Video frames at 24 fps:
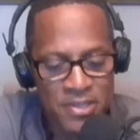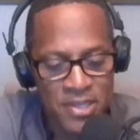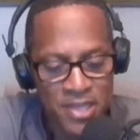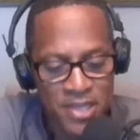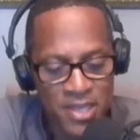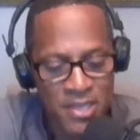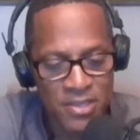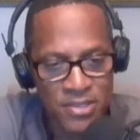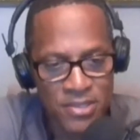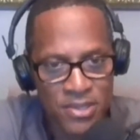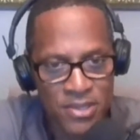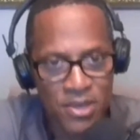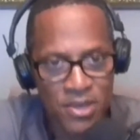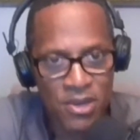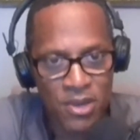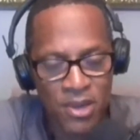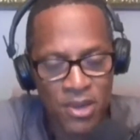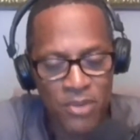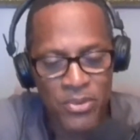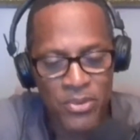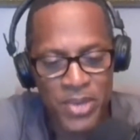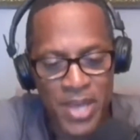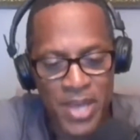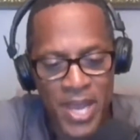kids
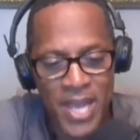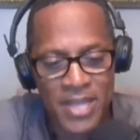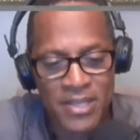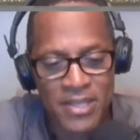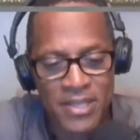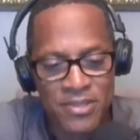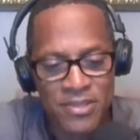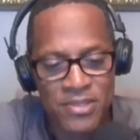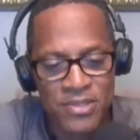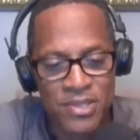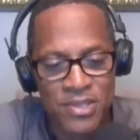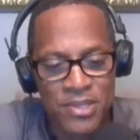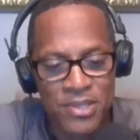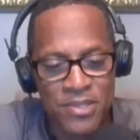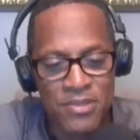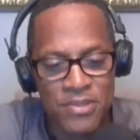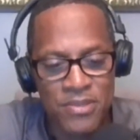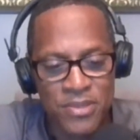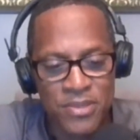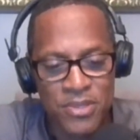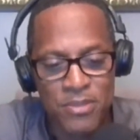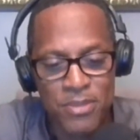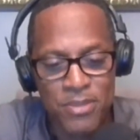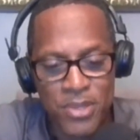are reacting to
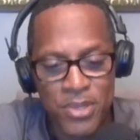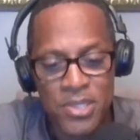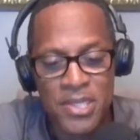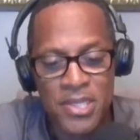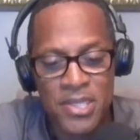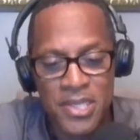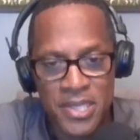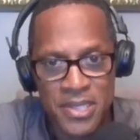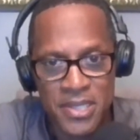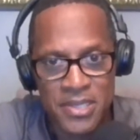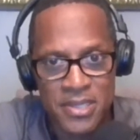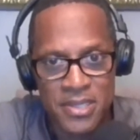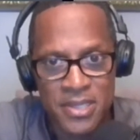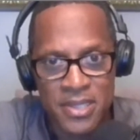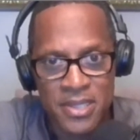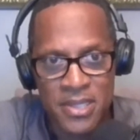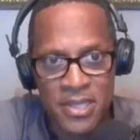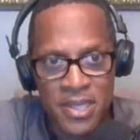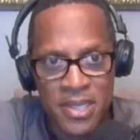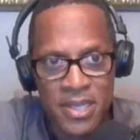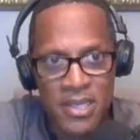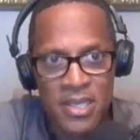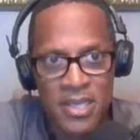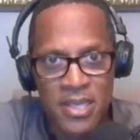the bullying,
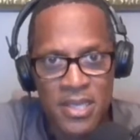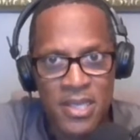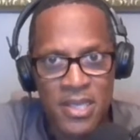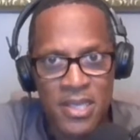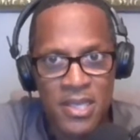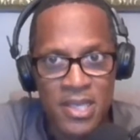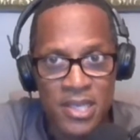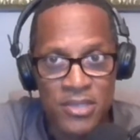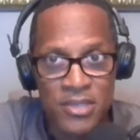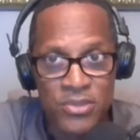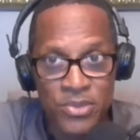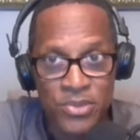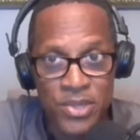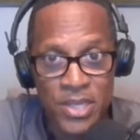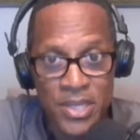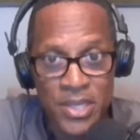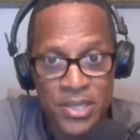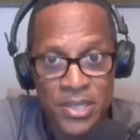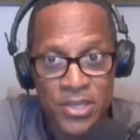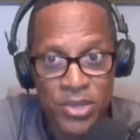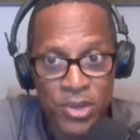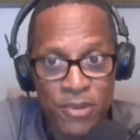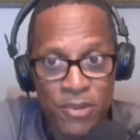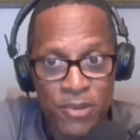it's really
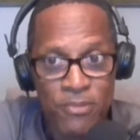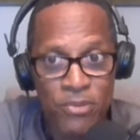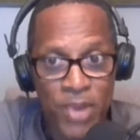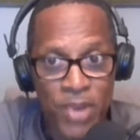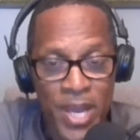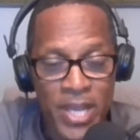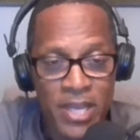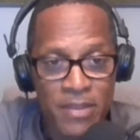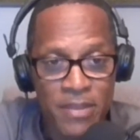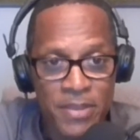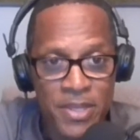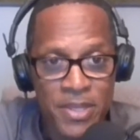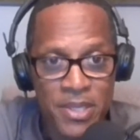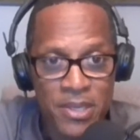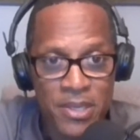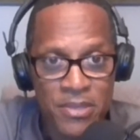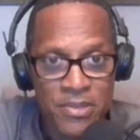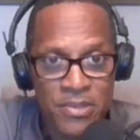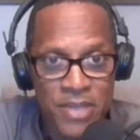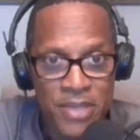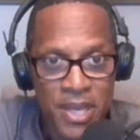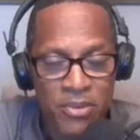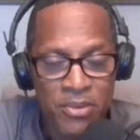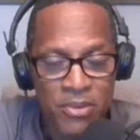nerve wracking because
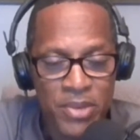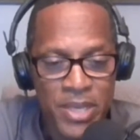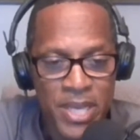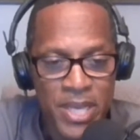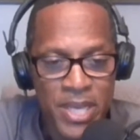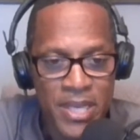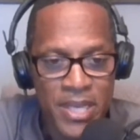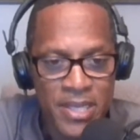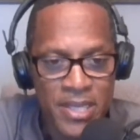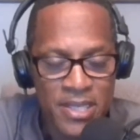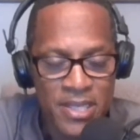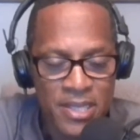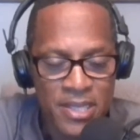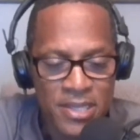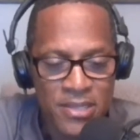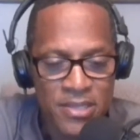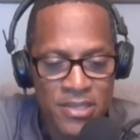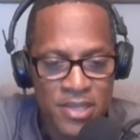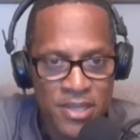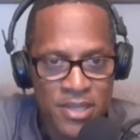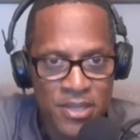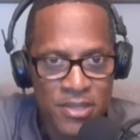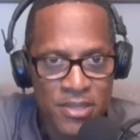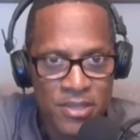now we got kids
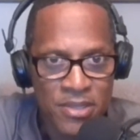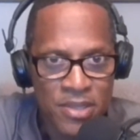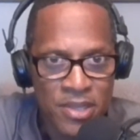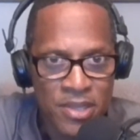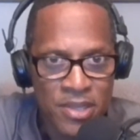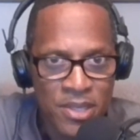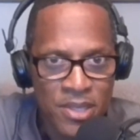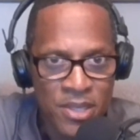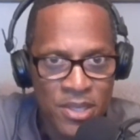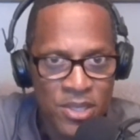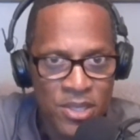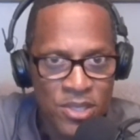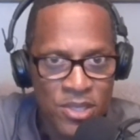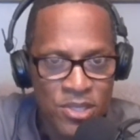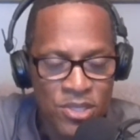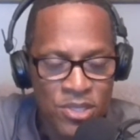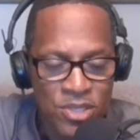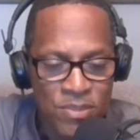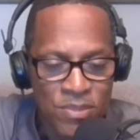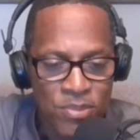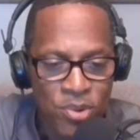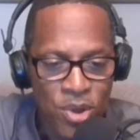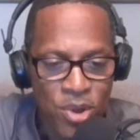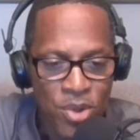that are to
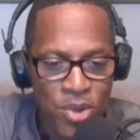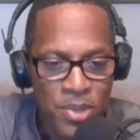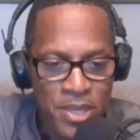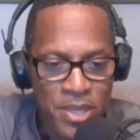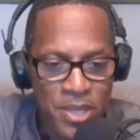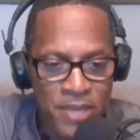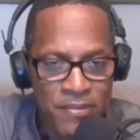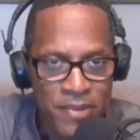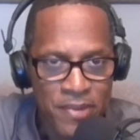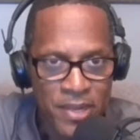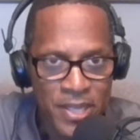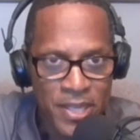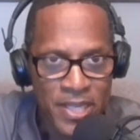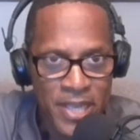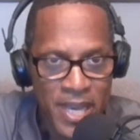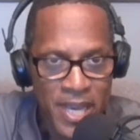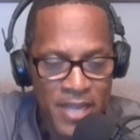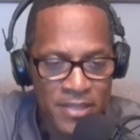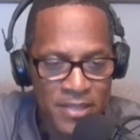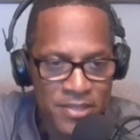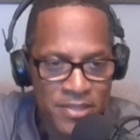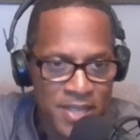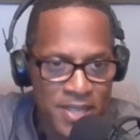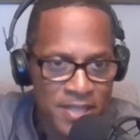the point where they feel like they
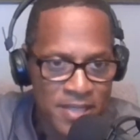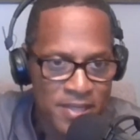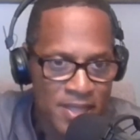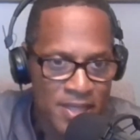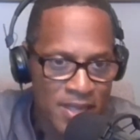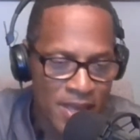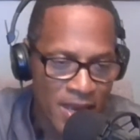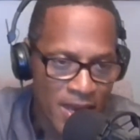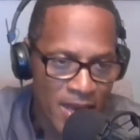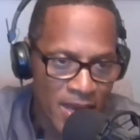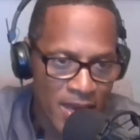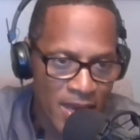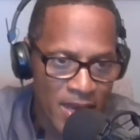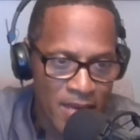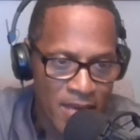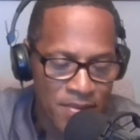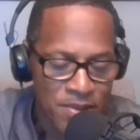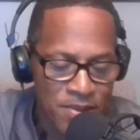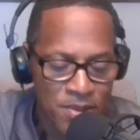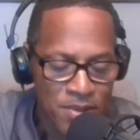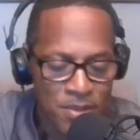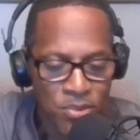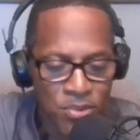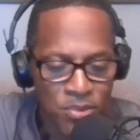got to take their lives,
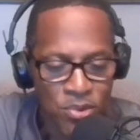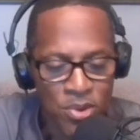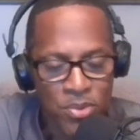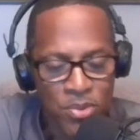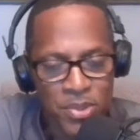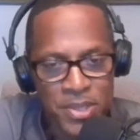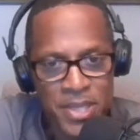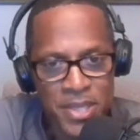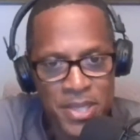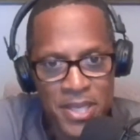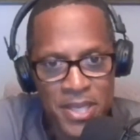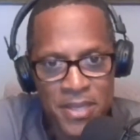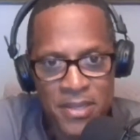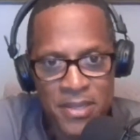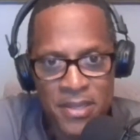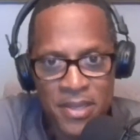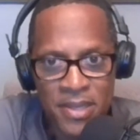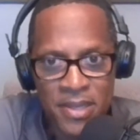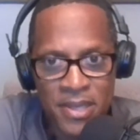to the point where they're